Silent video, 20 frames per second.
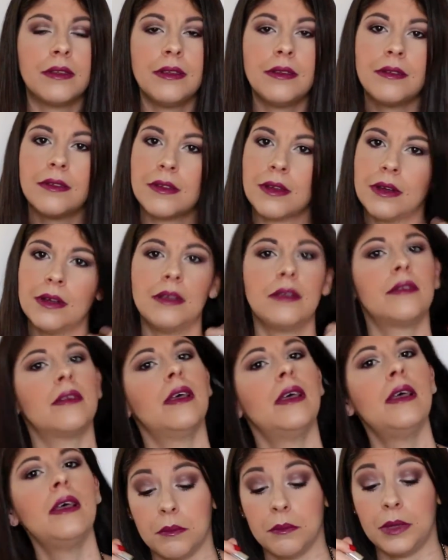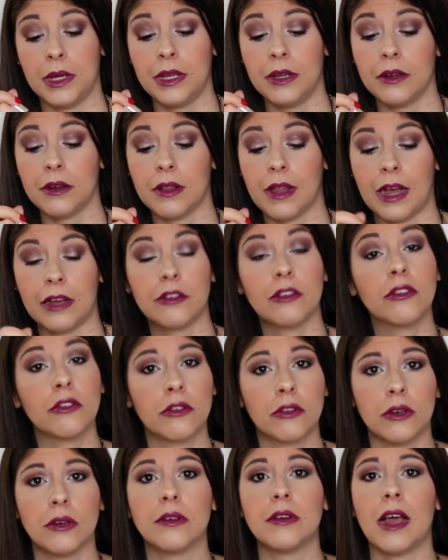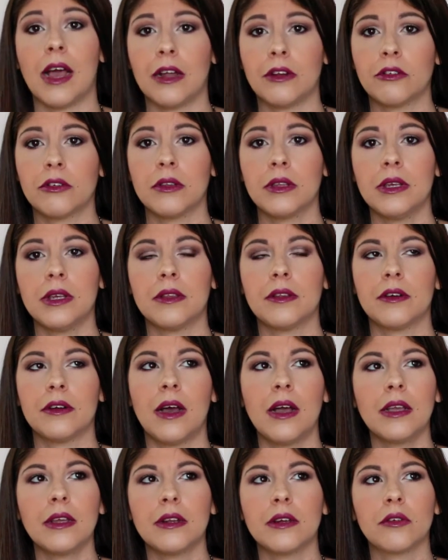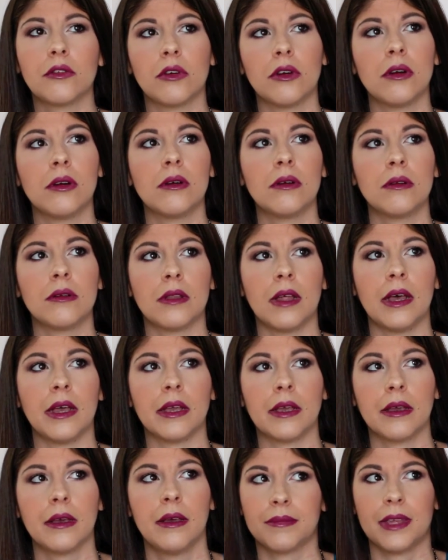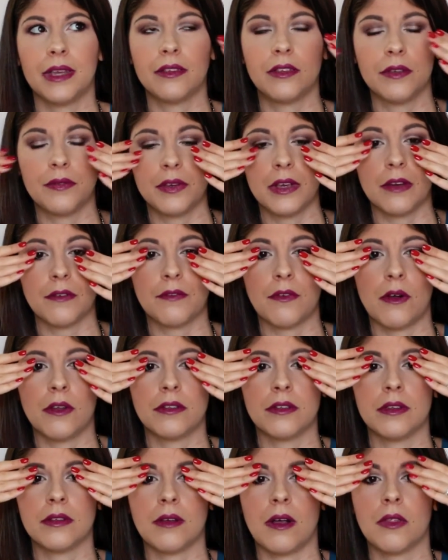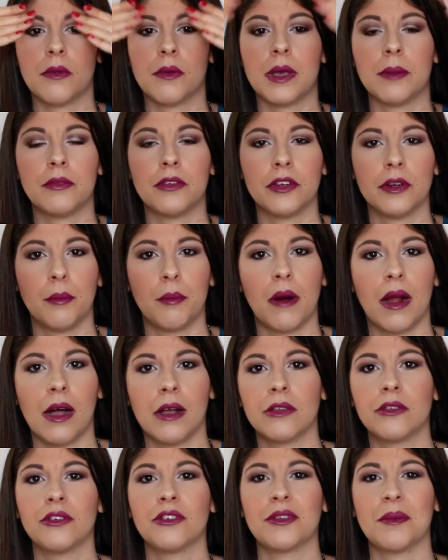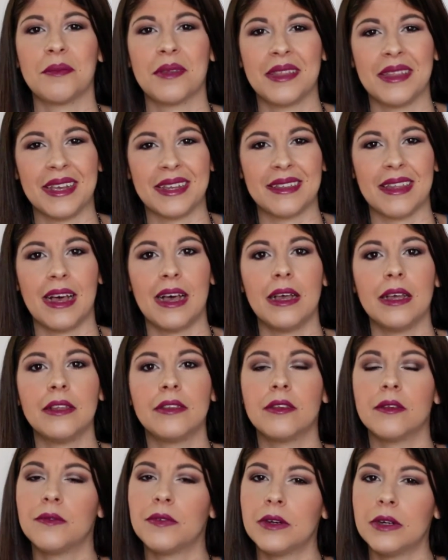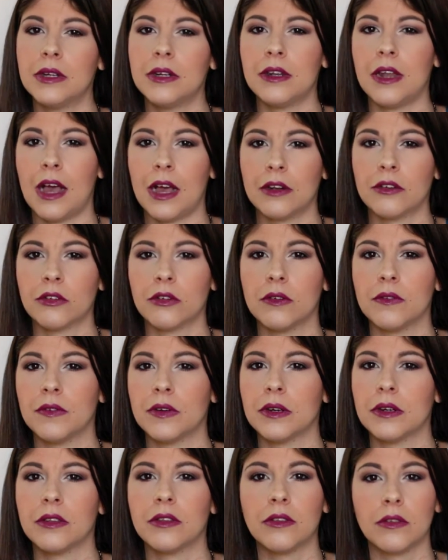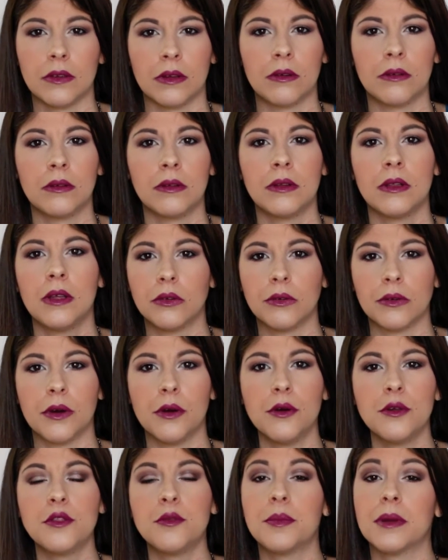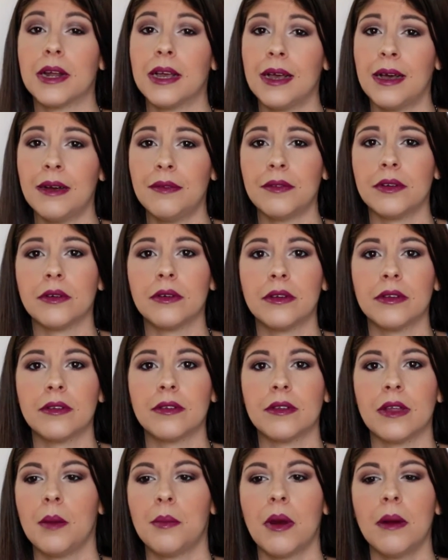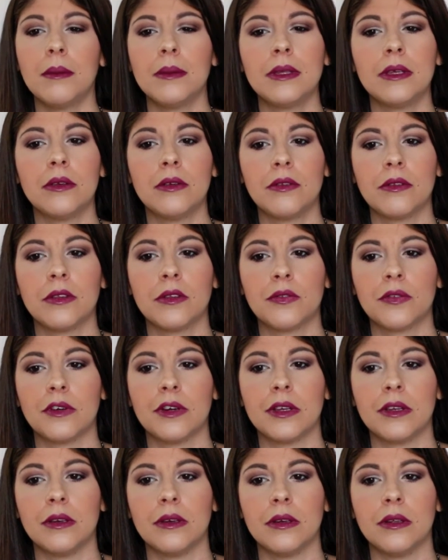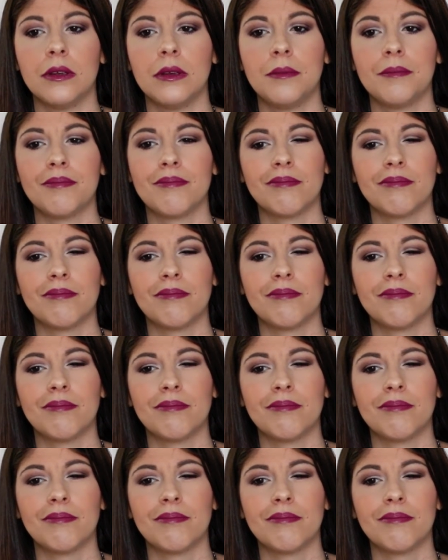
this does, make your lashes grow naturally. They're not going to grow like as if you have falsies all the way up to your brows or something like that. It's a very natural, very subtle growth, but I have noticed, I probably use this for a good